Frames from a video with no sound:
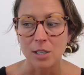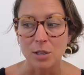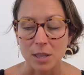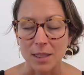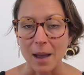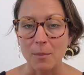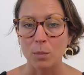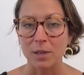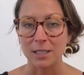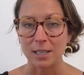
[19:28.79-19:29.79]
so that that
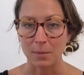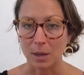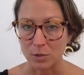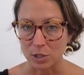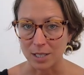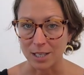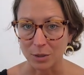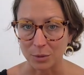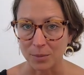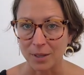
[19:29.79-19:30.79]
moment in time comes to
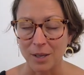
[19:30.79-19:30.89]
you.